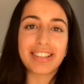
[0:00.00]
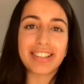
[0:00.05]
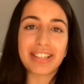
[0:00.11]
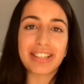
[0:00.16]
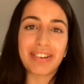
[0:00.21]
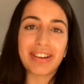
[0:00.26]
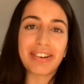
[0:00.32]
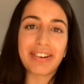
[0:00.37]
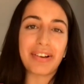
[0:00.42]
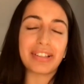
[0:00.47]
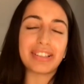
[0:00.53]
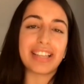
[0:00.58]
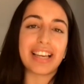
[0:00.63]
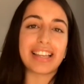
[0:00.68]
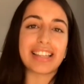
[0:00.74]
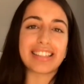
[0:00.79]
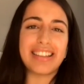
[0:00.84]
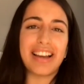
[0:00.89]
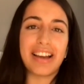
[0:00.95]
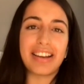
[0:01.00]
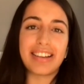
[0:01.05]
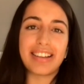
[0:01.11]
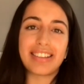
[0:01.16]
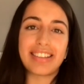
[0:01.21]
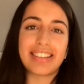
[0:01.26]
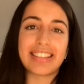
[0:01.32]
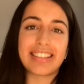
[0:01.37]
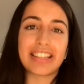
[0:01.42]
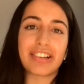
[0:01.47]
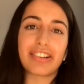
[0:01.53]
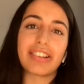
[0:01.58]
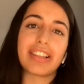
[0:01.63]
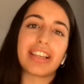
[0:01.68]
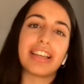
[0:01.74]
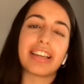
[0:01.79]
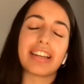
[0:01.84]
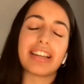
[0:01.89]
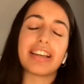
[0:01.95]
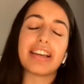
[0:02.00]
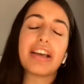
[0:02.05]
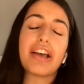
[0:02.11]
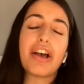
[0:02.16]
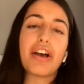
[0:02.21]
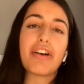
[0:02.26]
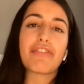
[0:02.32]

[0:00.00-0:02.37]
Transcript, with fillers: a screen all day is not necessarily going to